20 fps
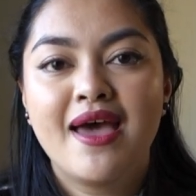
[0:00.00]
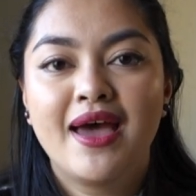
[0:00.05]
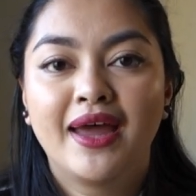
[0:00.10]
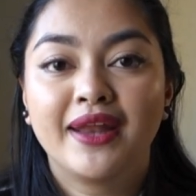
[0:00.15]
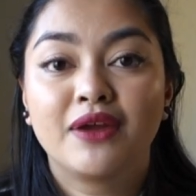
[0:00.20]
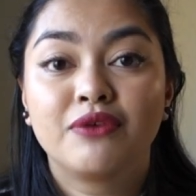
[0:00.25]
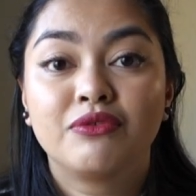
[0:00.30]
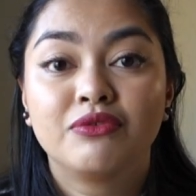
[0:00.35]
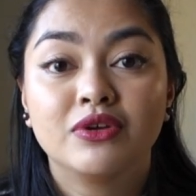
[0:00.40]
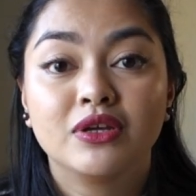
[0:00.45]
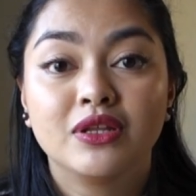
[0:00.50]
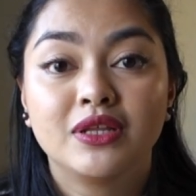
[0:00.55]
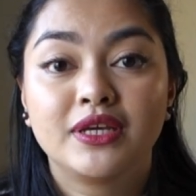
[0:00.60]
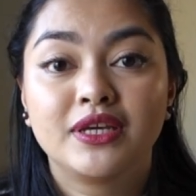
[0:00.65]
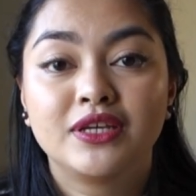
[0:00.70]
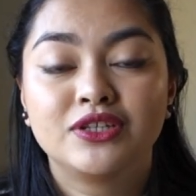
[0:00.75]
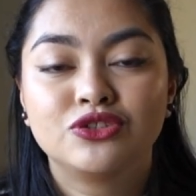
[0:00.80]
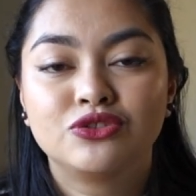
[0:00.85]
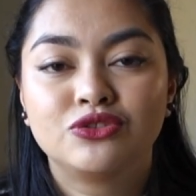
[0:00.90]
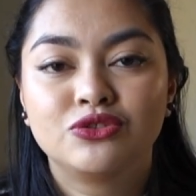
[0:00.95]
And I
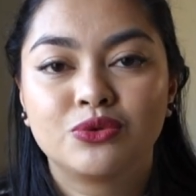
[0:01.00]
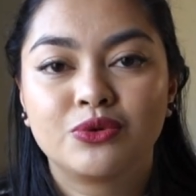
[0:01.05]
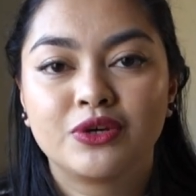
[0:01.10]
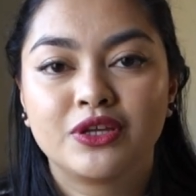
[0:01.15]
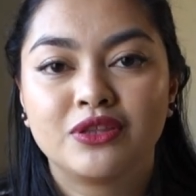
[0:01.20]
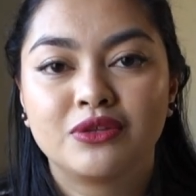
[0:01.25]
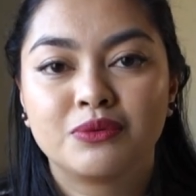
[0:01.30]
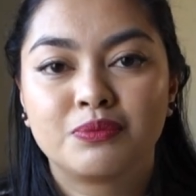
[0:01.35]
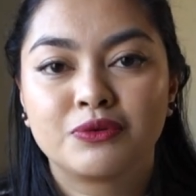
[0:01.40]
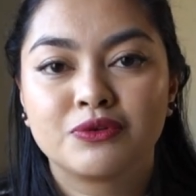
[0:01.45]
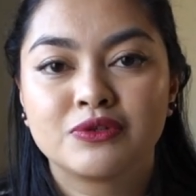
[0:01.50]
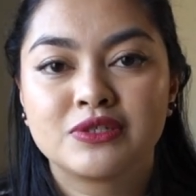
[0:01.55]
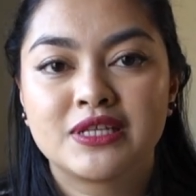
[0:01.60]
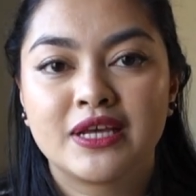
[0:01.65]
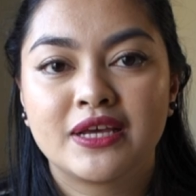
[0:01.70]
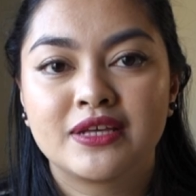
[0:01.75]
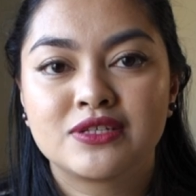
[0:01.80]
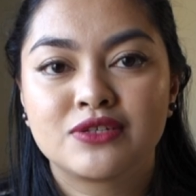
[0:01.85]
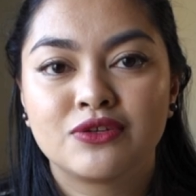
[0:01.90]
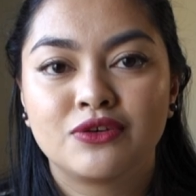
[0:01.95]
really enjoyed the
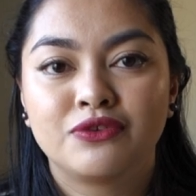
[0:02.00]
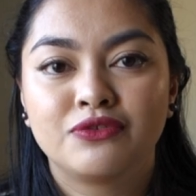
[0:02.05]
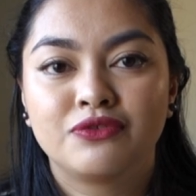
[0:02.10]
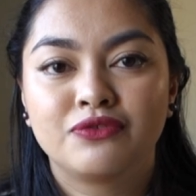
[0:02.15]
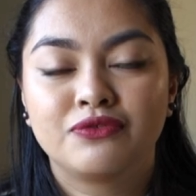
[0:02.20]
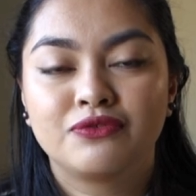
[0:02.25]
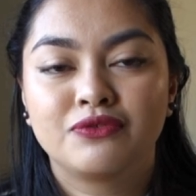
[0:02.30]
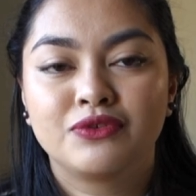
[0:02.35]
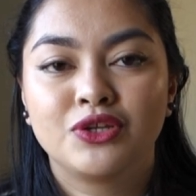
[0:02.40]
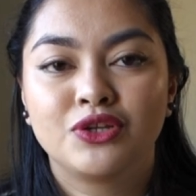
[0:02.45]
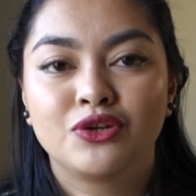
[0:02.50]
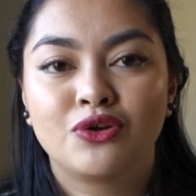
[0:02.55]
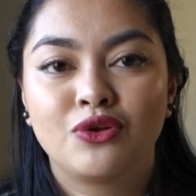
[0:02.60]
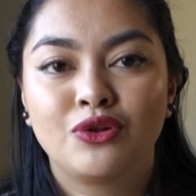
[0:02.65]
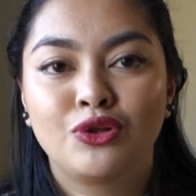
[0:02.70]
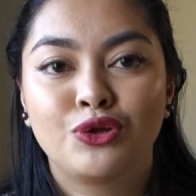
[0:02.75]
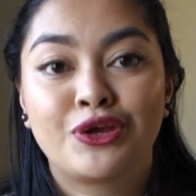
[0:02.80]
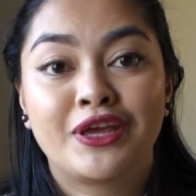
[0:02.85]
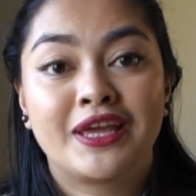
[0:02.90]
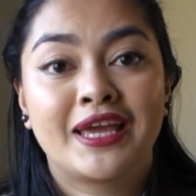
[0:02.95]
process of, you know,
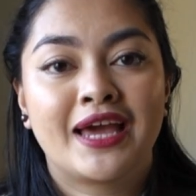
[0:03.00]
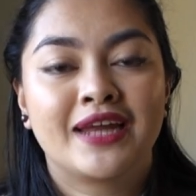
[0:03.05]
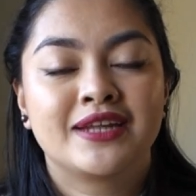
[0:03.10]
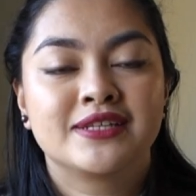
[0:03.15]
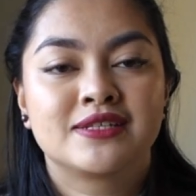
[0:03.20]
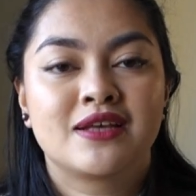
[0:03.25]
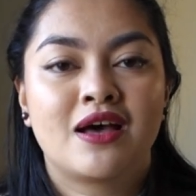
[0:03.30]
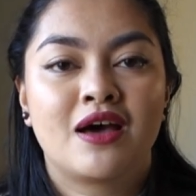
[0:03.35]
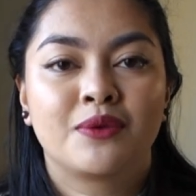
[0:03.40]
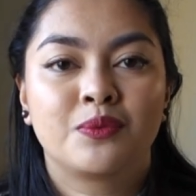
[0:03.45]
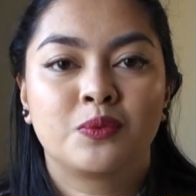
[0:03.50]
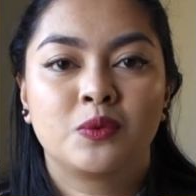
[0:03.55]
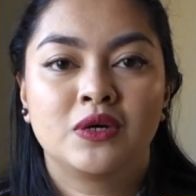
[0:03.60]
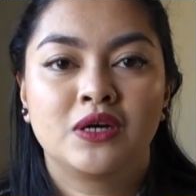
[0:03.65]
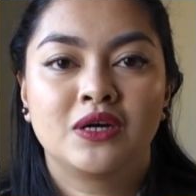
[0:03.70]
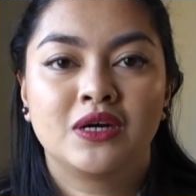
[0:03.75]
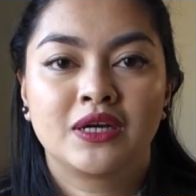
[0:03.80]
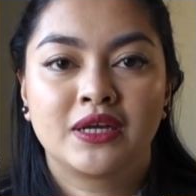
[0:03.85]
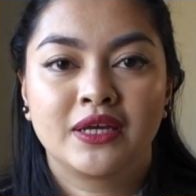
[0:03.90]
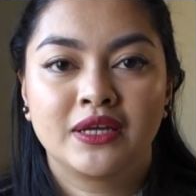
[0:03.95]
looking at his
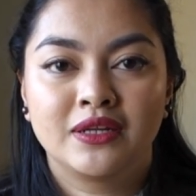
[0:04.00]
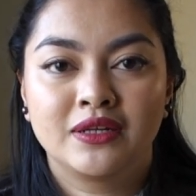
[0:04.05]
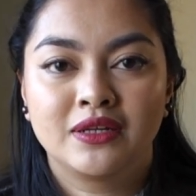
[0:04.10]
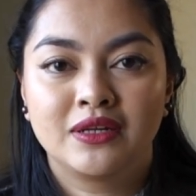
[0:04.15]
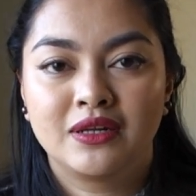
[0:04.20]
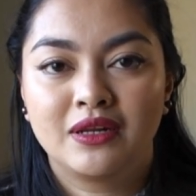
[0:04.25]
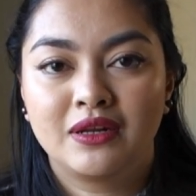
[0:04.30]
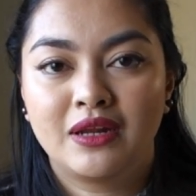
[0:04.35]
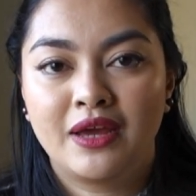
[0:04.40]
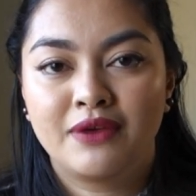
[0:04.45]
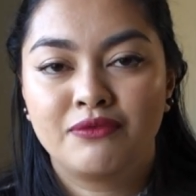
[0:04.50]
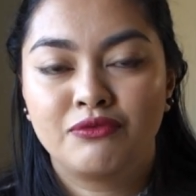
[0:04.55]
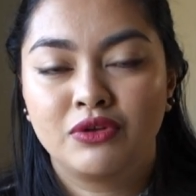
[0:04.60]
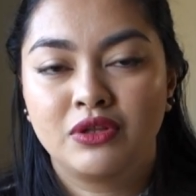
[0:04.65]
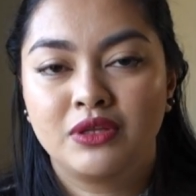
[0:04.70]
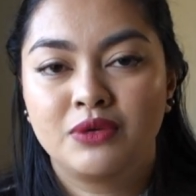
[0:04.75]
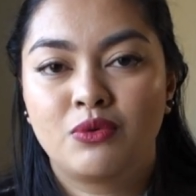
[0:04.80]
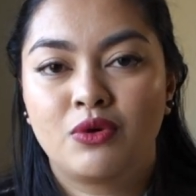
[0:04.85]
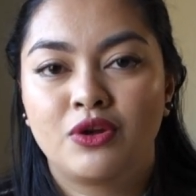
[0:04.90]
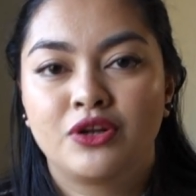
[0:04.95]
artwork, and I
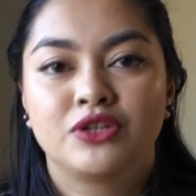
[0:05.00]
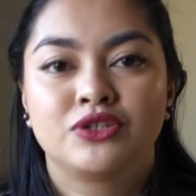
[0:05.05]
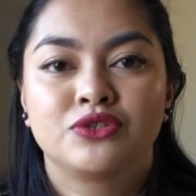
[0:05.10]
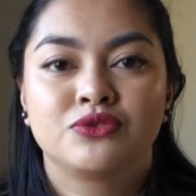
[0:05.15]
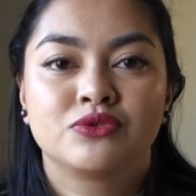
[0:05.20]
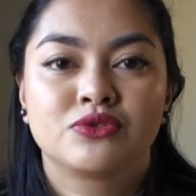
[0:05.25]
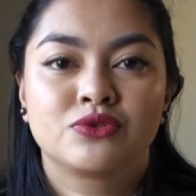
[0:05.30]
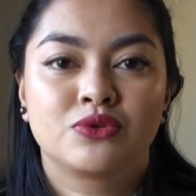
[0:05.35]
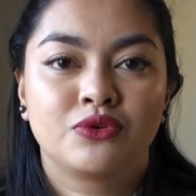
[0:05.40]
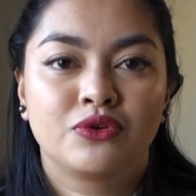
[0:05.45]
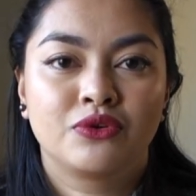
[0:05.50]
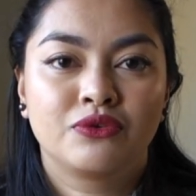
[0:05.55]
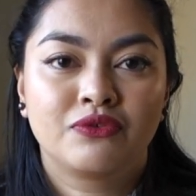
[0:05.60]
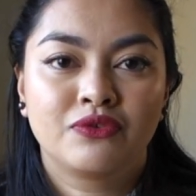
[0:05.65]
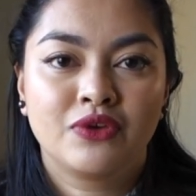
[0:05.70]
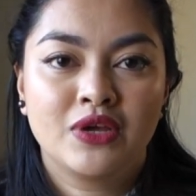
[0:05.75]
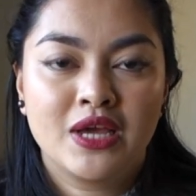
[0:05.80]
really wanted to sort of